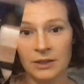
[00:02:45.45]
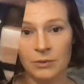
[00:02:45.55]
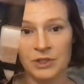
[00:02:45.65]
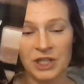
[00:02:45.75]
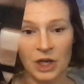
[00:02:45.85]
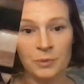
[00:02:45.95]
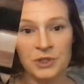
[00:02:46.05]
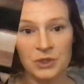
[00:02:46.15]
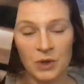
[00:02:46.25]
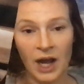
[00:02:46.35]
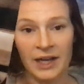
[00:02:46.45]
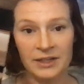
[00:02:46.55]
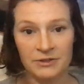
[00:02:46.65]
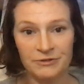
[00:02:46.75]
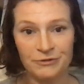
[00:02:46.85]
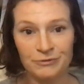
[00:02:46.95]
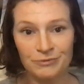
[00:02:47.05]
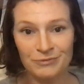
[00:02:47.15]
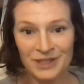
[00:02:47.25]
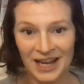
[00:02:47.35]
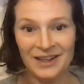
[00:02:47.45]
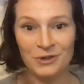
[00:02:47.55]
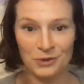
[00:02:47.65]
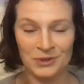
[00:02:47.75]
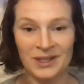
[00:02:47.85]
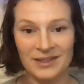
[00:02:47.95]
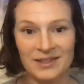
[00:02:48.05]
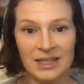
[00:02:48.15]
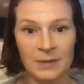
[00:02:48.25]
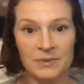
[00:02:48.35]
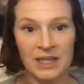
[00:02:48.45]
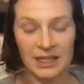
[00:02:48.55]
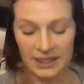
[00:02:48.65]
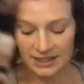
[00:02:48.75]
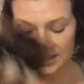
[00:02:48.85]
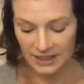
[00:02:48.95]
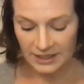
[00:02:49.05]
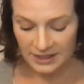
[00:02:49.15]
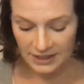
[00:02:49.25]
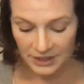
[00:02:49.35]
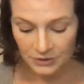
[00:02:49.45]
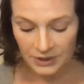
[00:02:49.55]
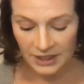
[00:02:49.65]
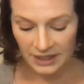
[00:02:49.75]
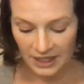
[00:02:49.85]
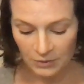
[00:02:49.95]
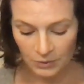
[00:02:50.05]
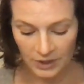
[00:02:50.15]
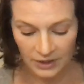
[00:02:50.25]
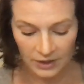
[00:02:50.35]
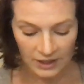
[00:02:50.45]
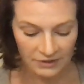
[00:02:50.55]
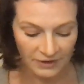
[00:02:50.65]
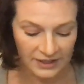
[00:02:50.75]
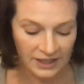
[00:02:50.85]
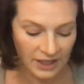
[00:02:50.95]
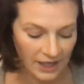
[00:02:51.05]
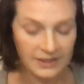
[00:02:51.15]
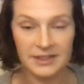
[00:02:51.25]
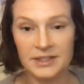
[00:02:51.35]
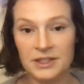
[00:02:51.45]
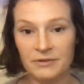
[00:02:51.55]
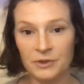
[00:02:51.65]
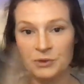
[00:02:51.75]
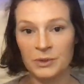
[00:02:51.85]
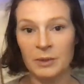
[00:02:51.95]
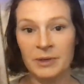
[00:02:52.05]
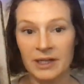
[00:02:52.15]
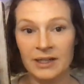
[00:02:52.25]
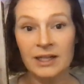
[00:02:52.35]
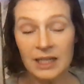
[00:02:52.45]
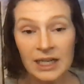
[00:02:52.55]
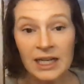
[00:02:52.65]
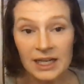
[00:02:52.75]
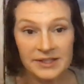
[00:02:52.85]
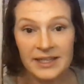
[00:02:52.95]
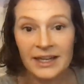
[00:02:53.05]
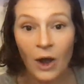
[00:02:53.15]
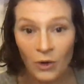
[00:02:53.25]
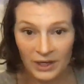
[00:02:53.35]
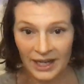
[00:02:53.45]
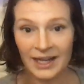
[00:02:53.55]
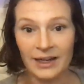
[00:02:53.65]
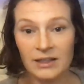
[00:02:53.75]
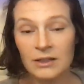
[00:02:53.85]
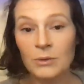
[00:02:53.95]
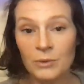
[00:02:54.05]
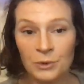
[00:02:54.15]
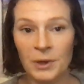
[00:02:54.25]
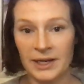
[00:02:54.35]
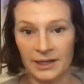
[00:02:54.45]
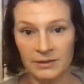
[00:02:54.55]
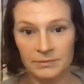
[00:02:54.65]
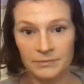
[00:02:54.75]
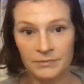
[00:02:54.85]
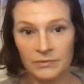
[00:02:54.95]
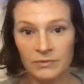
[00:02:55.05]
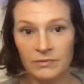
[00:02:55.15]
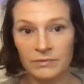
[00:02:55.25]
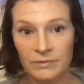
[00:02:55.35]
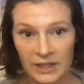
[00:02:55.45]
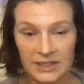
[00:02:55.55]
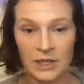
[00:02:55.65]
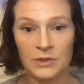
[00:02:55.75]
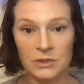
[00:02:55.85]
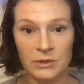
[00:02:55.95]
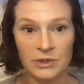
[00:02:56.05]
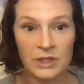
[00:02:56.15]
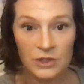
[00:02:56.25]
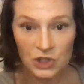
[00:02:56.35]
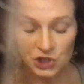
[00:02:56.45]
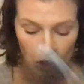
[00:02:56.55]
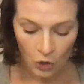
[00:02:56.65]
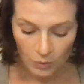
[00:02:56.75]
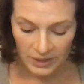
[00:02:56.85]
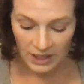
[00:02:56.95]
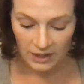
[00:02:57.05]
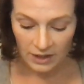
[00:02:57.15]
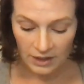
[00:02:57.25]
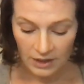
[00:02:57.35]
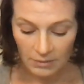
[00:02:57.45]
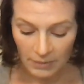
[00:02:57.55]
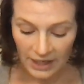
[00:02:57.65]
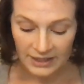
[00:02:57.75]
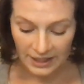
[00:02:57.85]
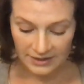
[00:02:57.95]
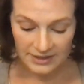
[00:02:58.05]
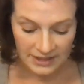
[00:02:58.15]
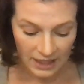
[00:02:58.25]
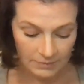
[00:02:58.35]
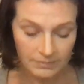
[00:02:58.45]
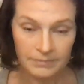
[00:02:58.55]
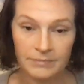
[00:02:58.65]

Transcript: Which helps you kind of take those next steps. And it's it's literally like we're and the fact that guidance is the first one up here, it's like, okay, we're ready. Let's go, source. Show me my next step.